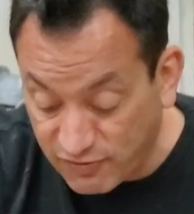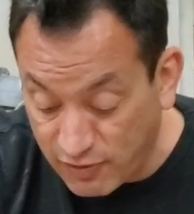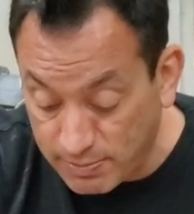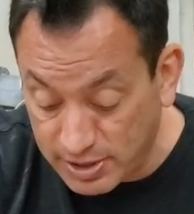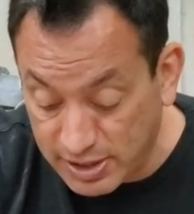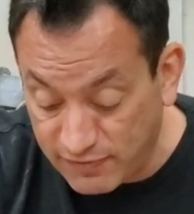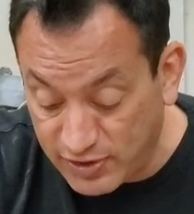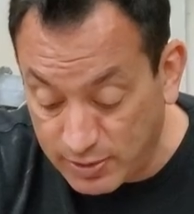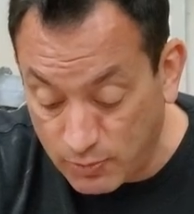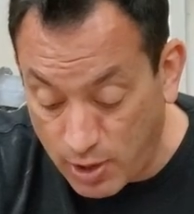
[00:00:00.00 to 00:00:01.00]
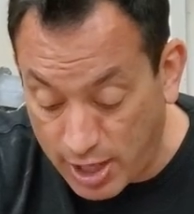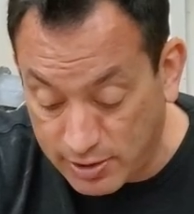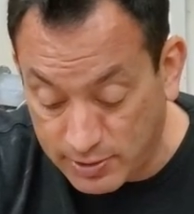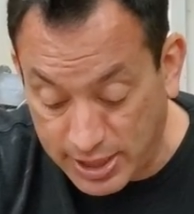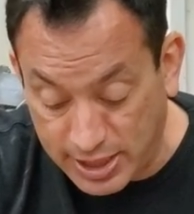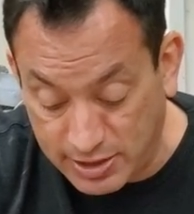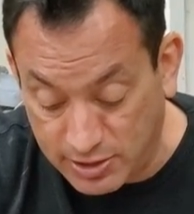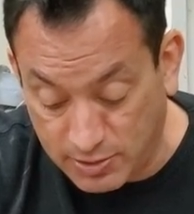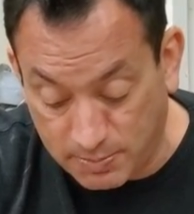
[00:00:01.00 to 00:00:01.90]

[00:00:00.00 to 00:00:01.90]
from leaving water in your